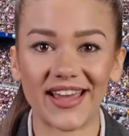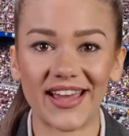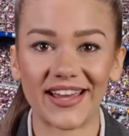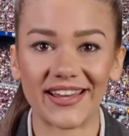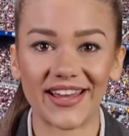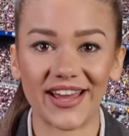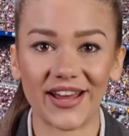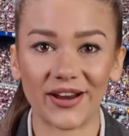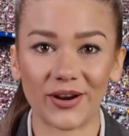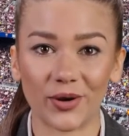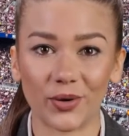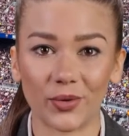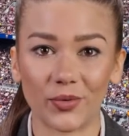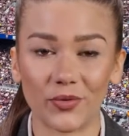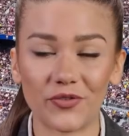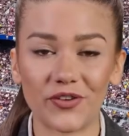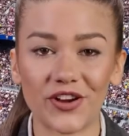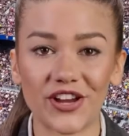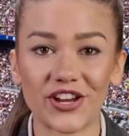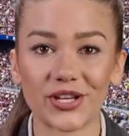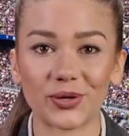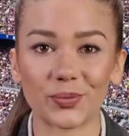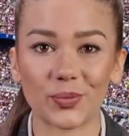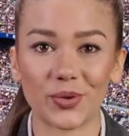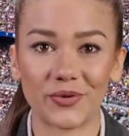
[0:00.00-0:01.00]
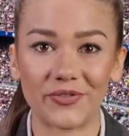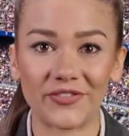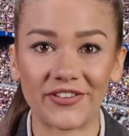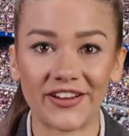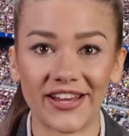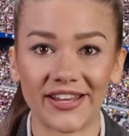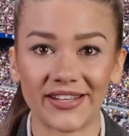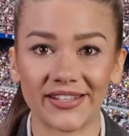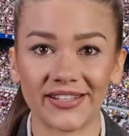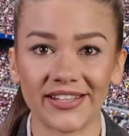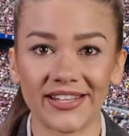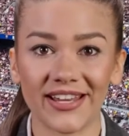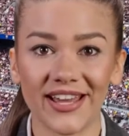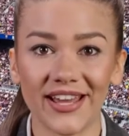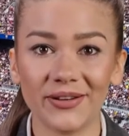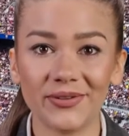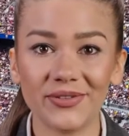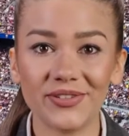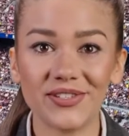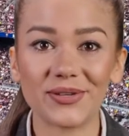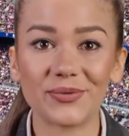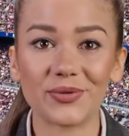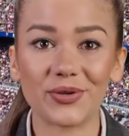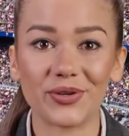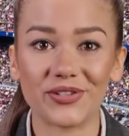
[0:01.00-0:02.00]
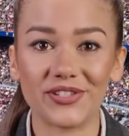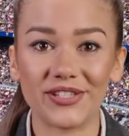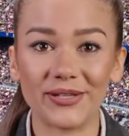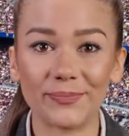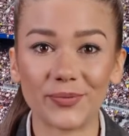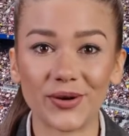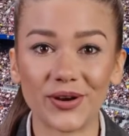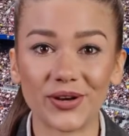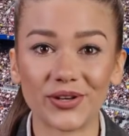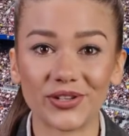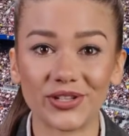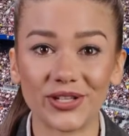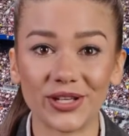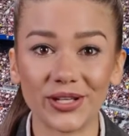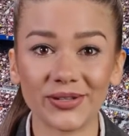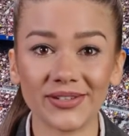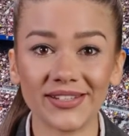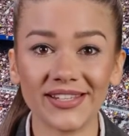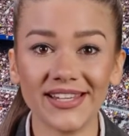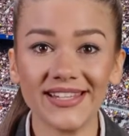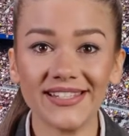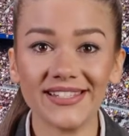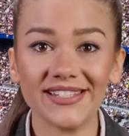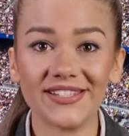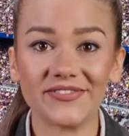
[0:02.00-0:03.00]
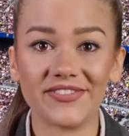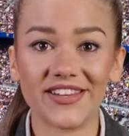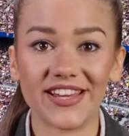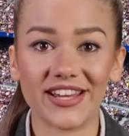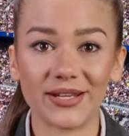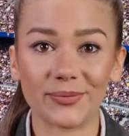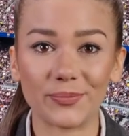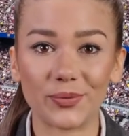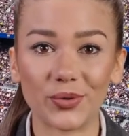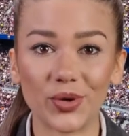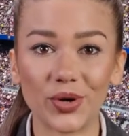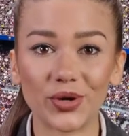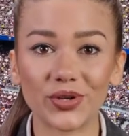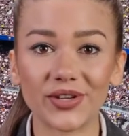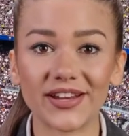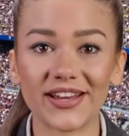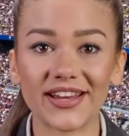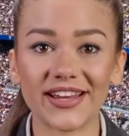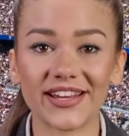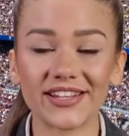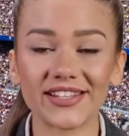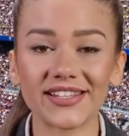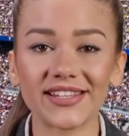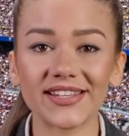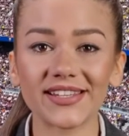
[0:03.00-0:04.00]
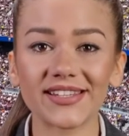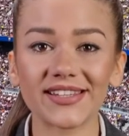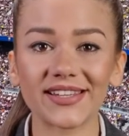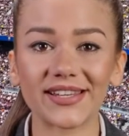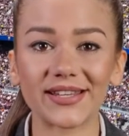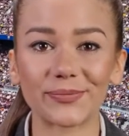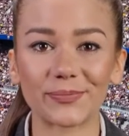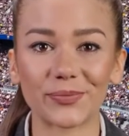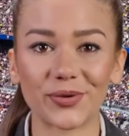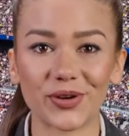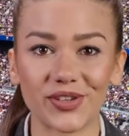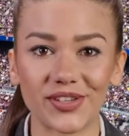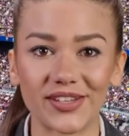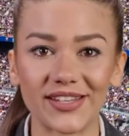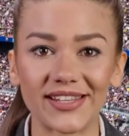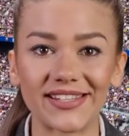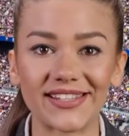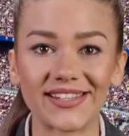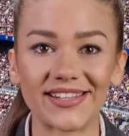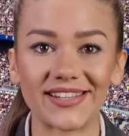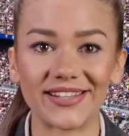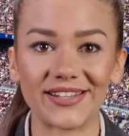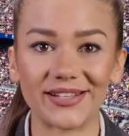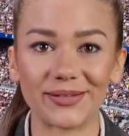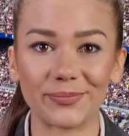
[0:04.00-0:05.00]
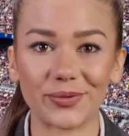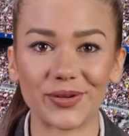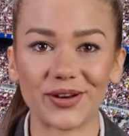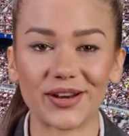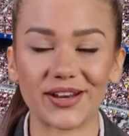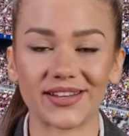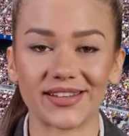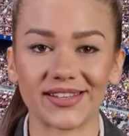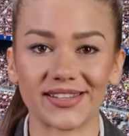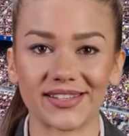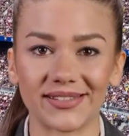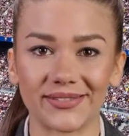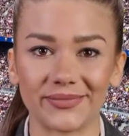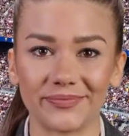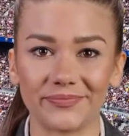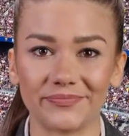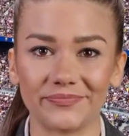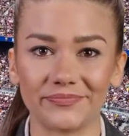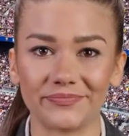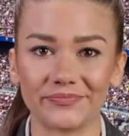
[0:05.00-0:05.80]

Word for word: and there are already one thousand hours of on-demand content available on the O T T Barca T V plus.